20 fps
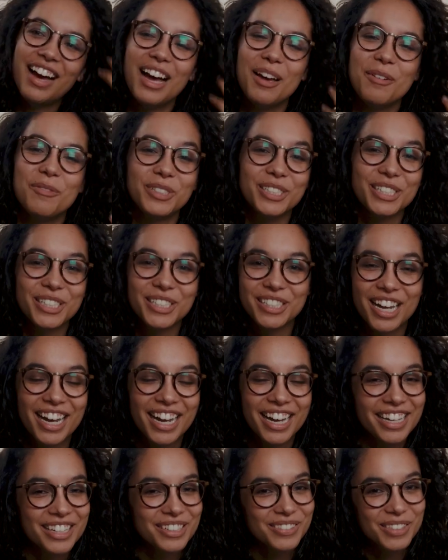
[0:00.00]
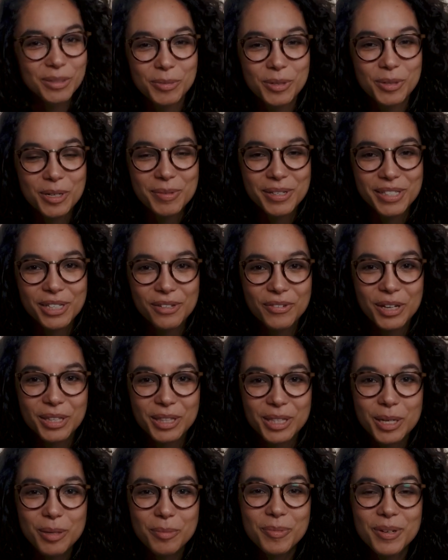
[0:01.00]
I'm really shy, I don't like putting myself
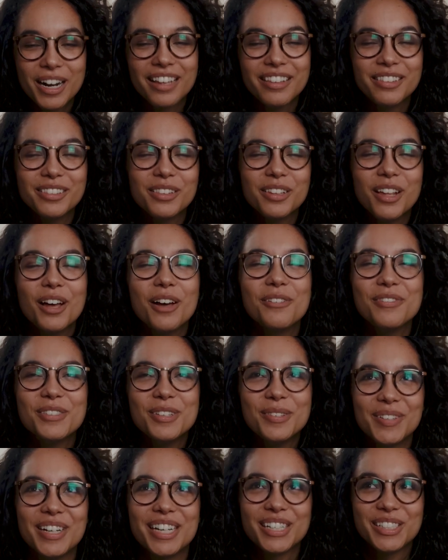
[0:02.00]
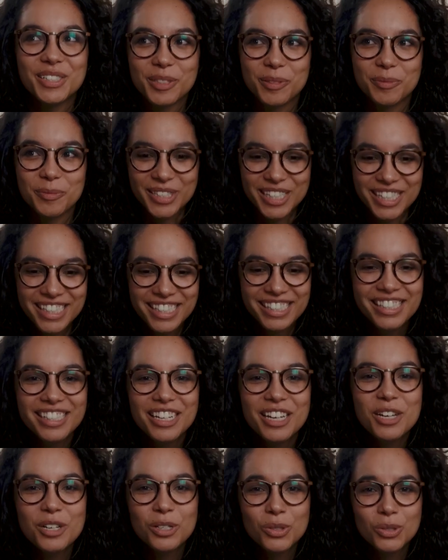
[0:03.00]
out there, but I love the Myers Briggs
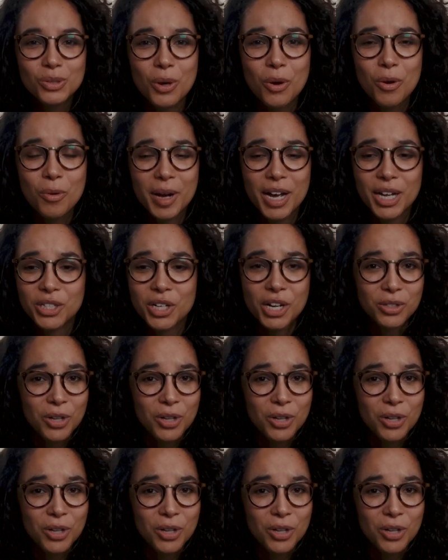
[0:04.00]
so much.